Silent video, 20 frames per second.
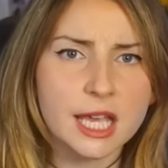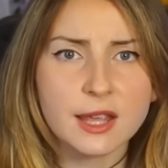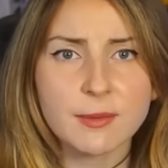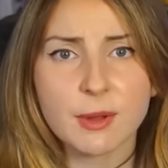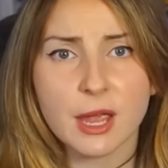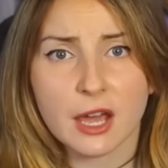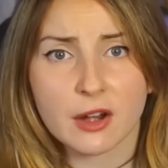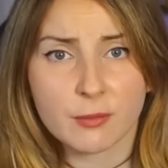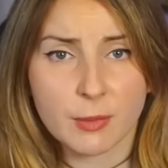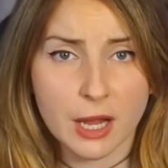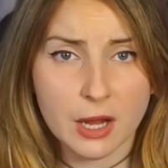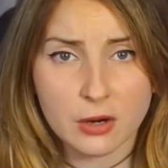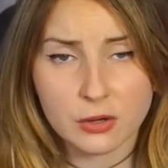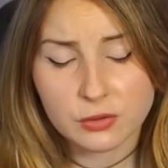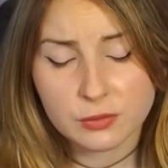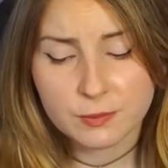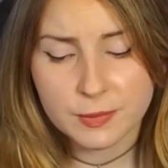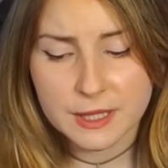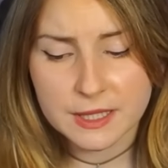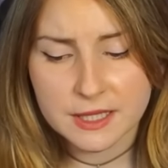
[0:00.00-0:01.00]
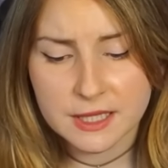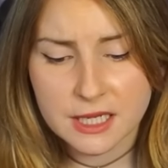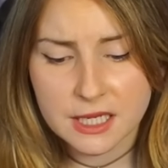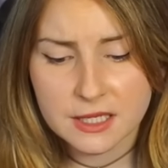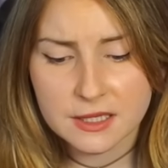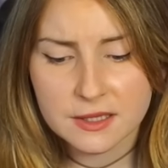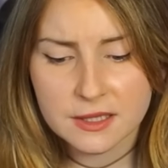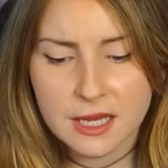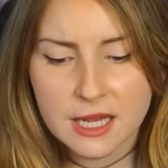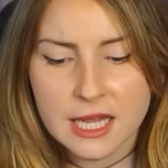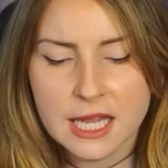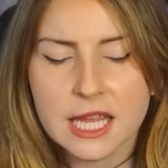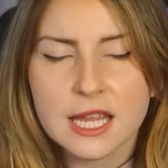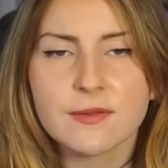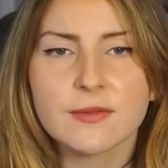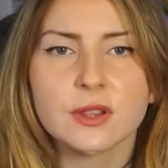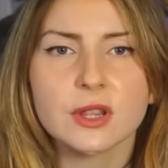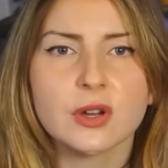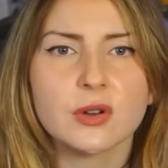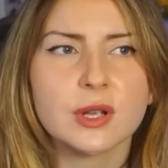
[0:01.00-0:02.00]
me out of my own business,
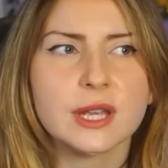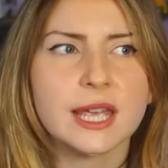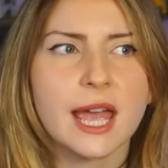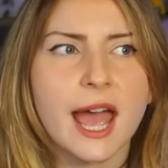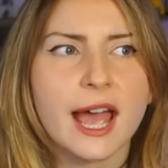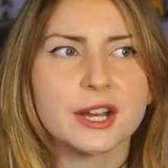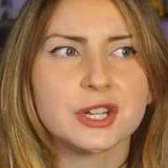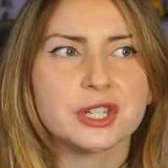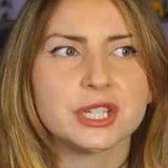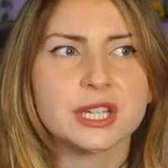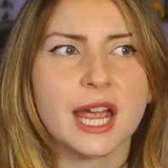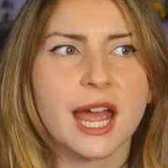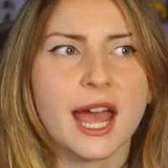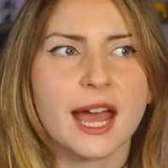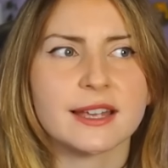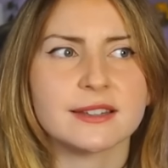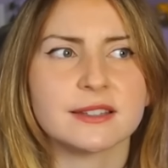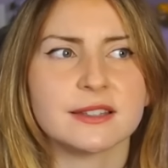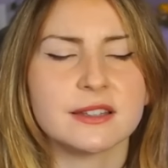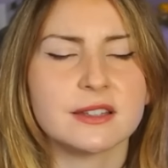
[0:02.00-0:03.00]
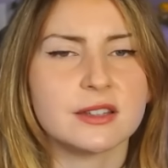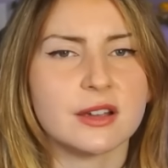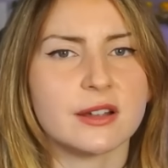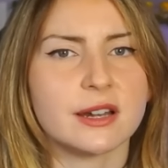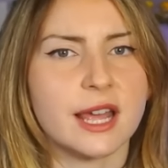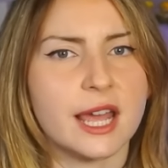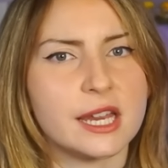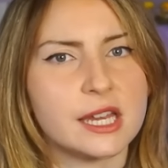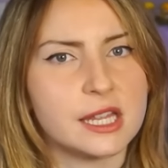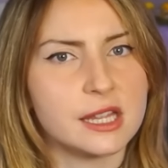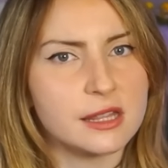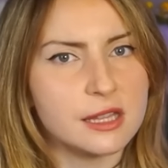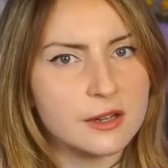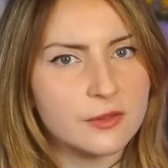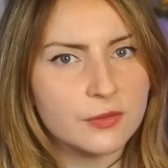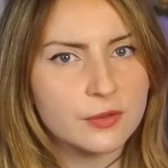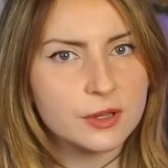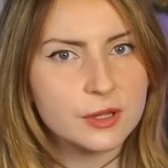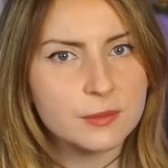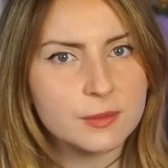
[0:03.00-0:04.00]
even though he actually hasn't done anything
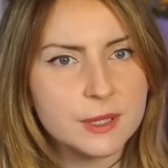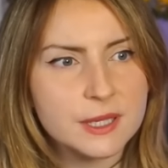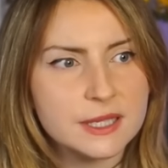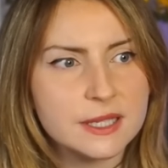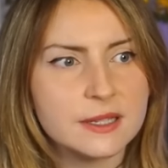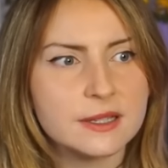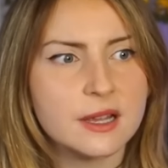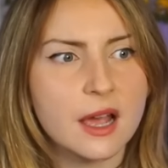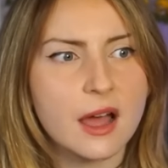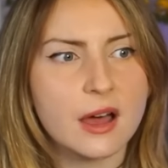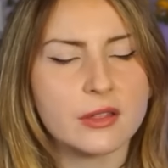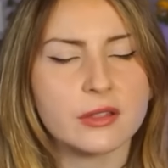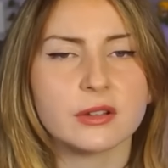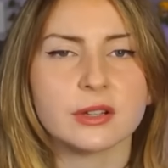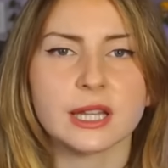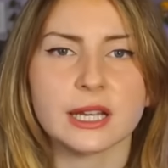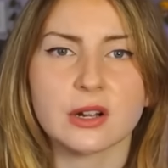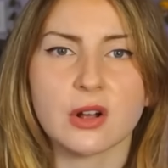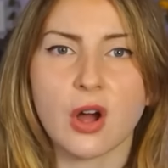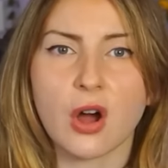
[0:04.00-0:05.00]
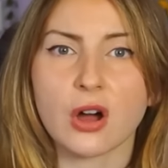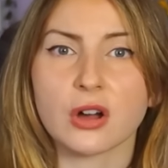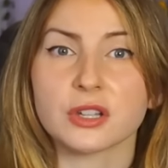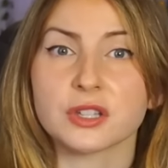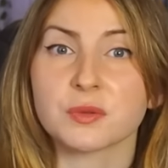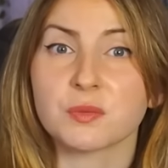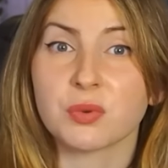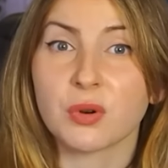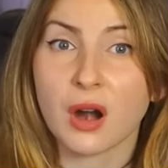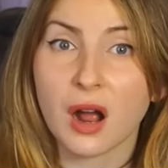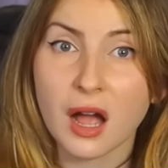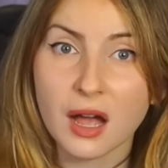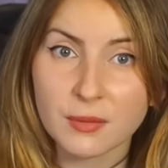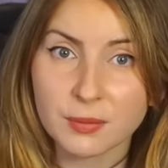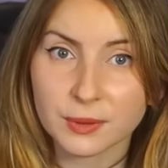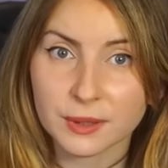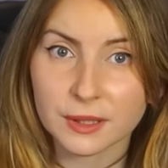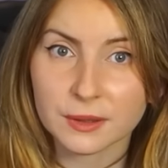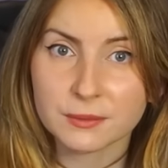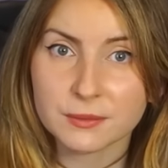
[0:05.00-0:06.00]
for the business other than cause
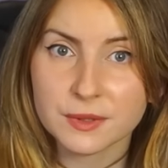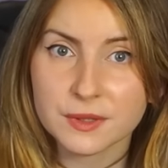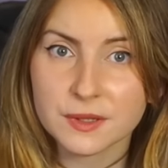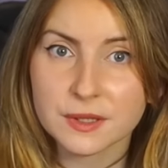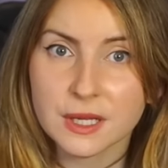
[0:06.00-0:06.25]
problems.